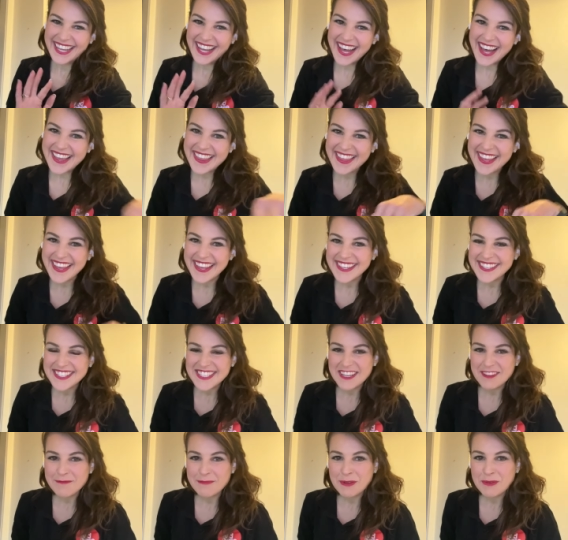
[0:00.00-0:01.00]
Hi there,
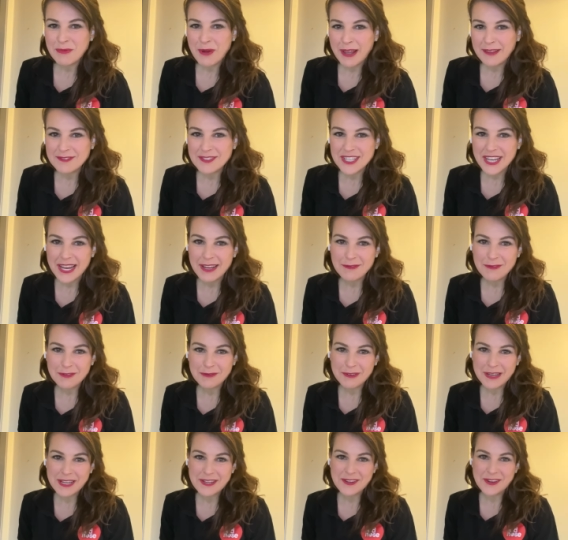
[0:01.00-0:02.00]
Chief Midwife Jane for
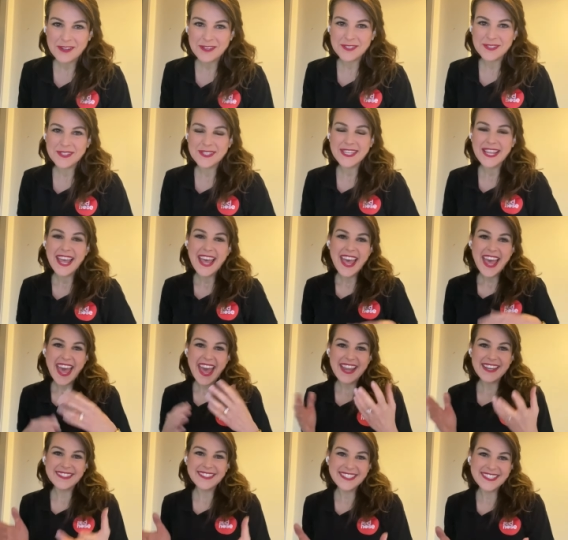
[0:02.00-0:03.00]
Red Nose,
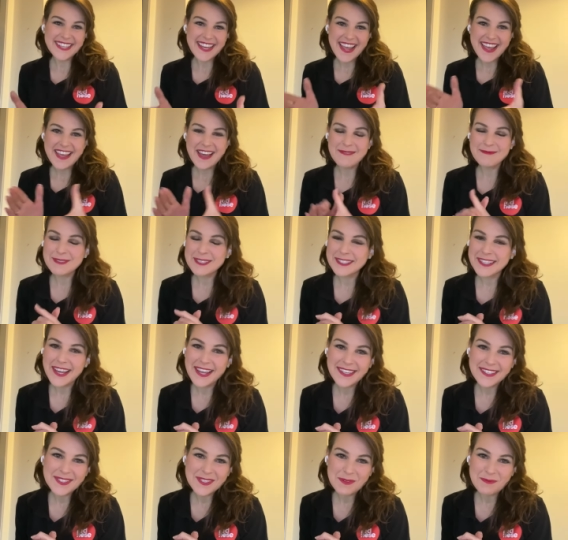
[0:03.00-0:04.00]
and today I'm
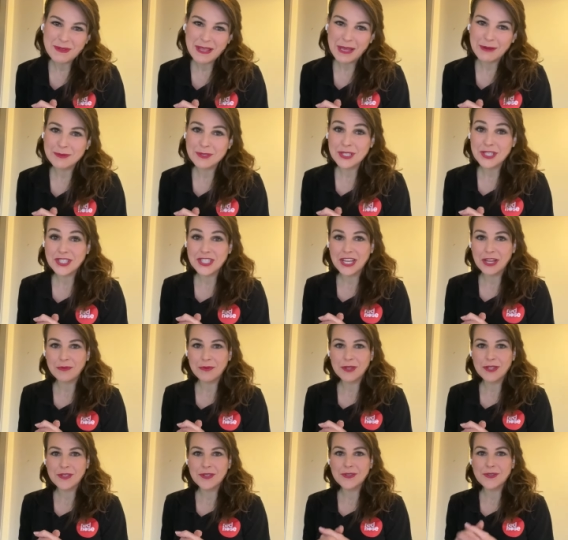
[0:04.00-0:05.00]
delighted to be able to share
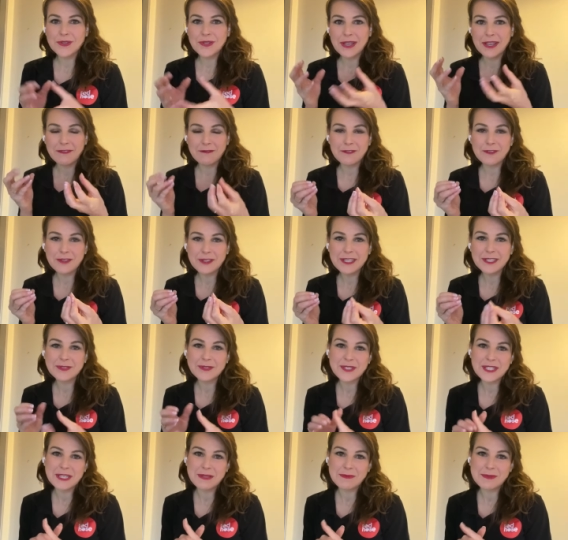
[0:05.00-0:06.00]
with you a few little
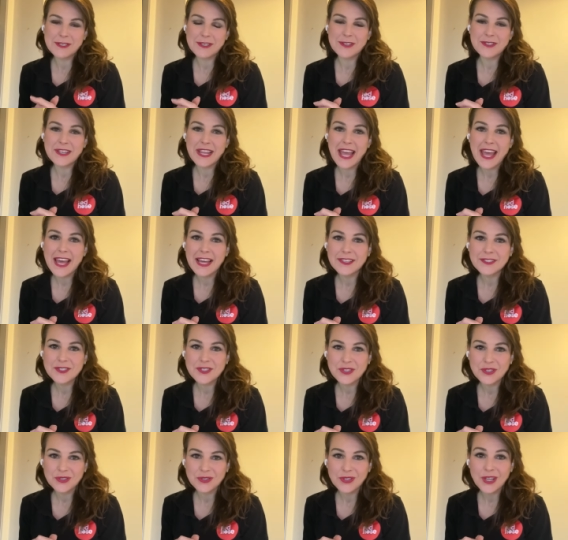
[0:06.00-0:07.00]
tips on how
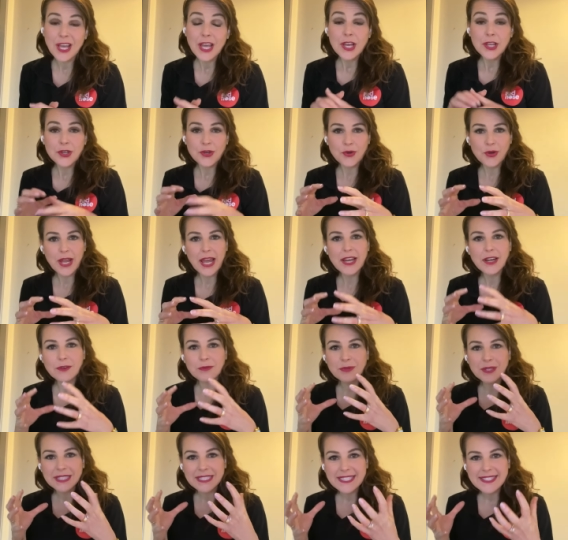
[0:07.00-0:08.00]
to create a
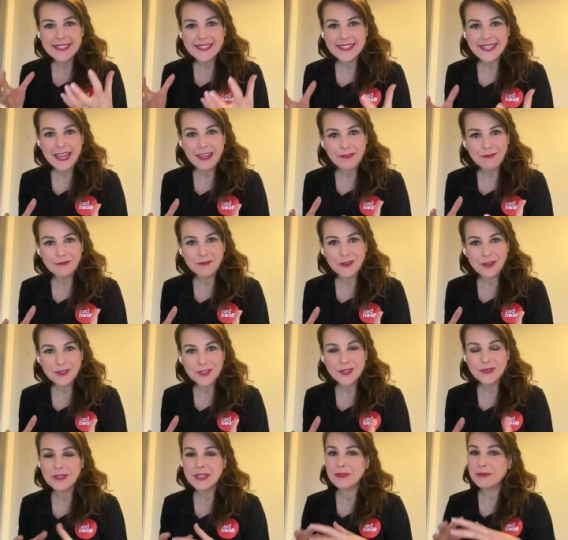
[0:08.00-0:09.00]
really safe
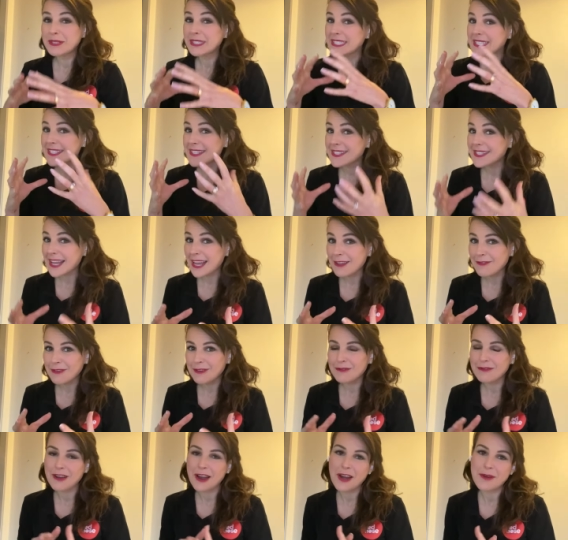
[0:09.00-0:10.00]
nursery, a really safe
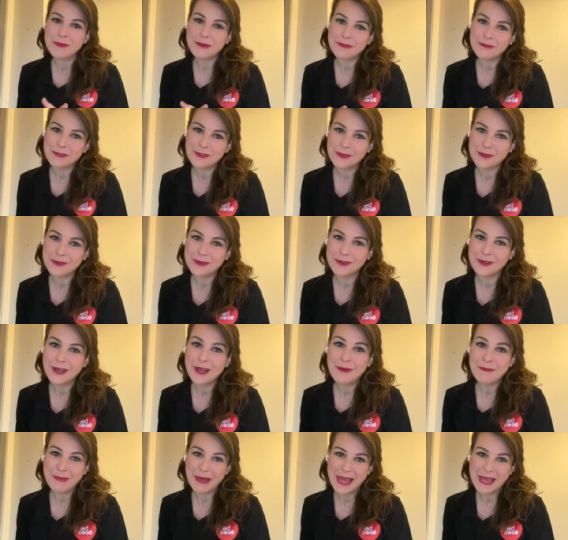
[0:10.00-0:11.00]
environment for your
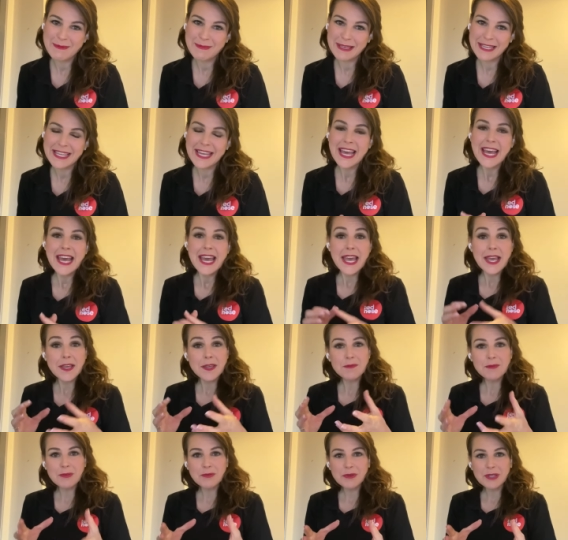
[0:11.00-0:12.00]
baby. It
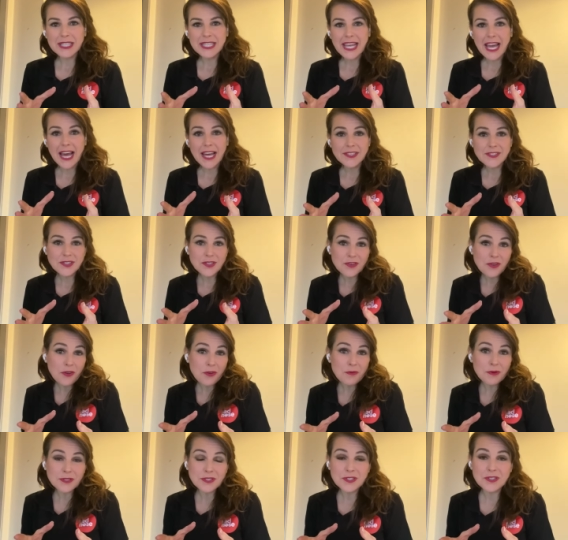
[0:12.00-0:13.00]
can be really hard to
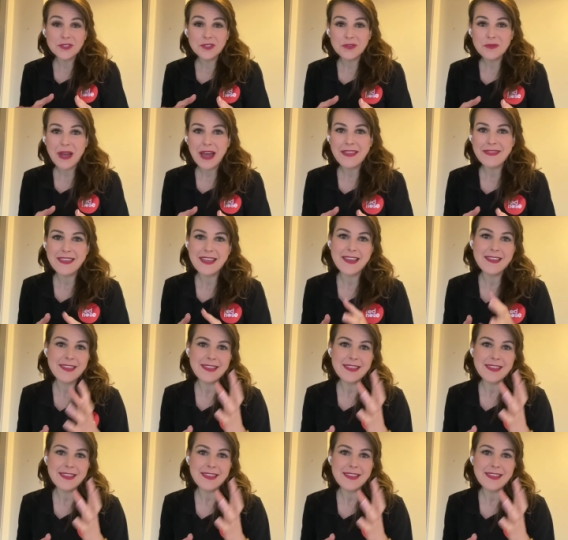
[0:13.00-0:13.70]
know what to do out there.